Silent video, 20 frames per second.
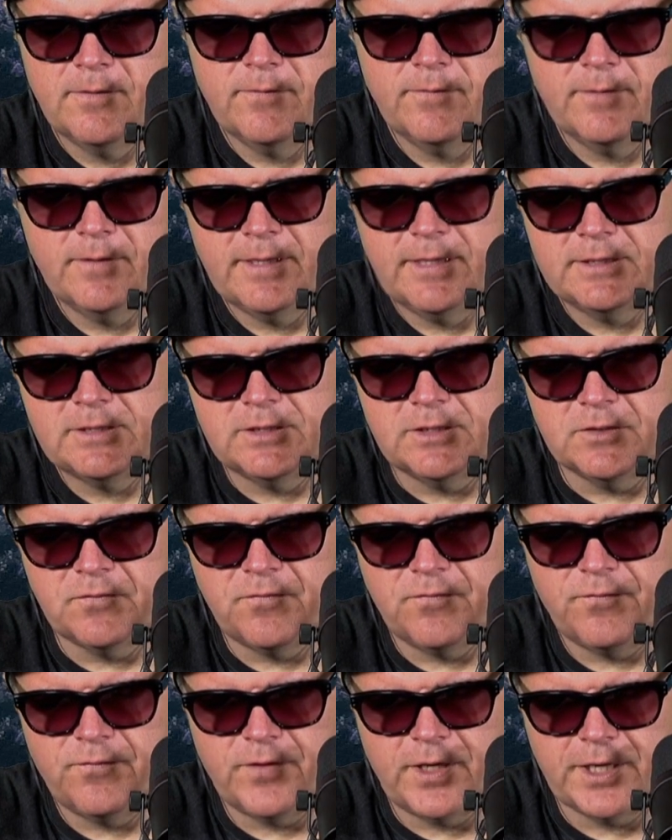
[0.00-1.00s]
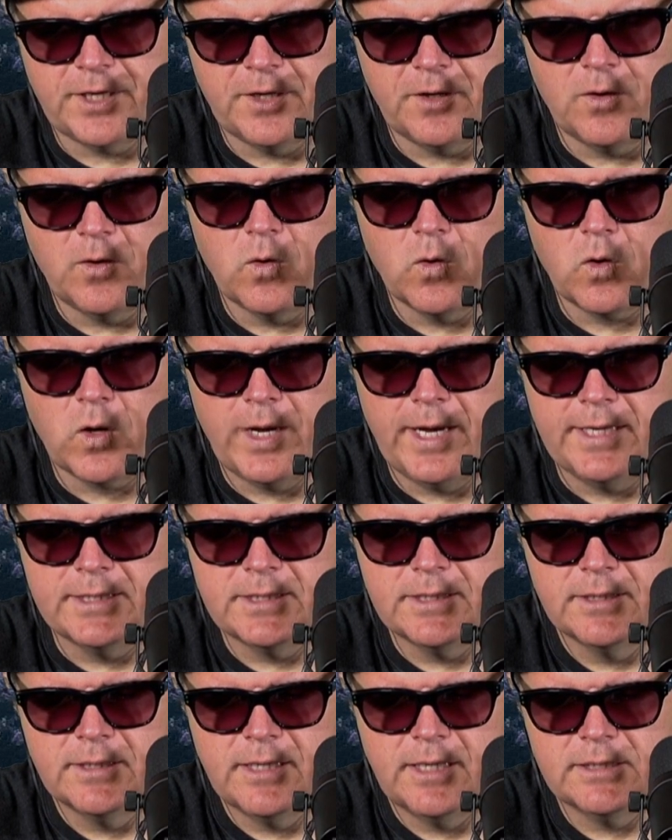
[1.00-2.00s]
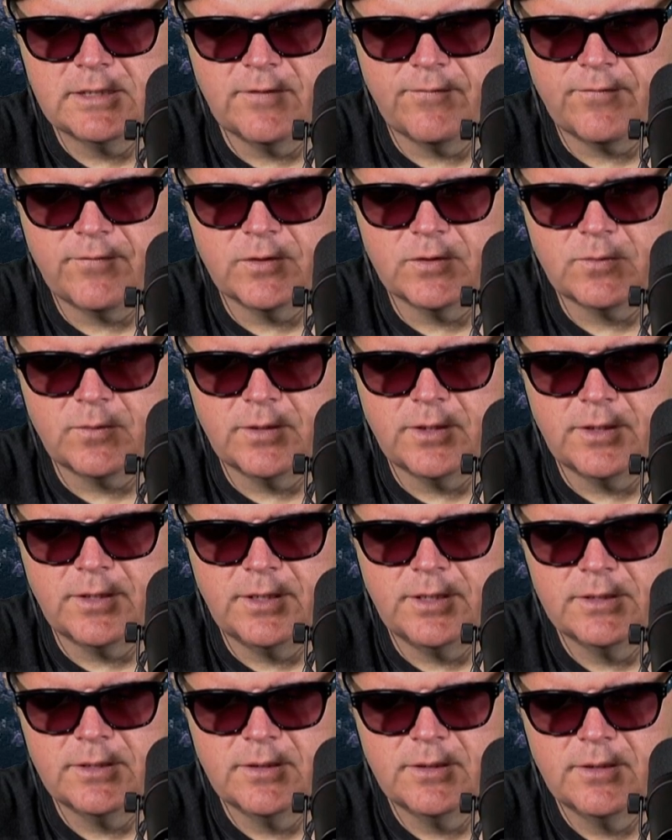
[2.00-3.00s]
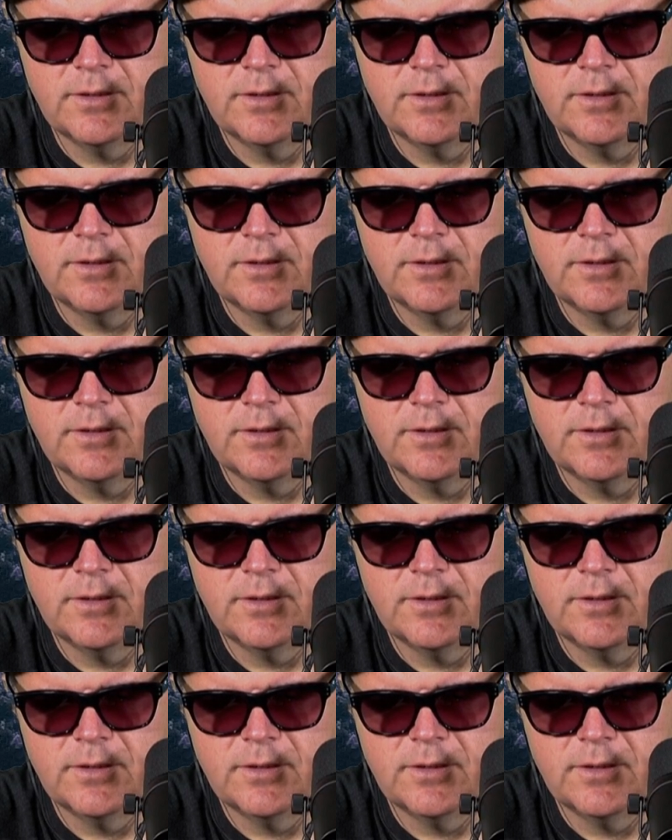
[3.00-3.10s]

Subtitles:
Well, that's just fucking great. That's the first one of these.